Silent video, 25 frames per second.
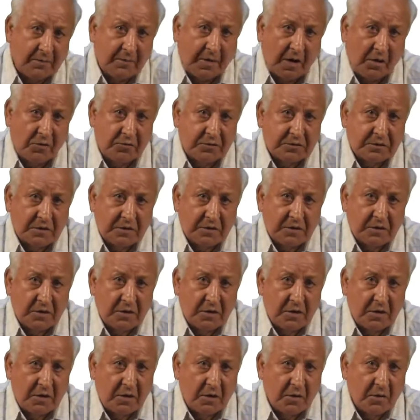about
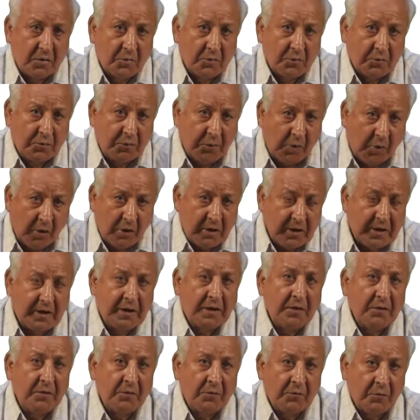
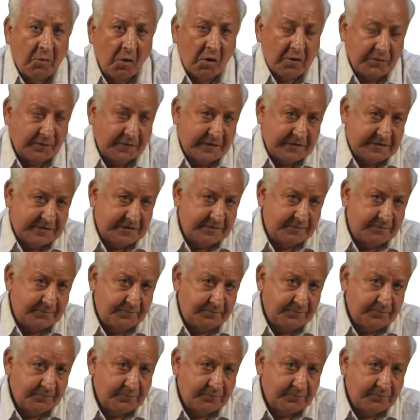polymorphism.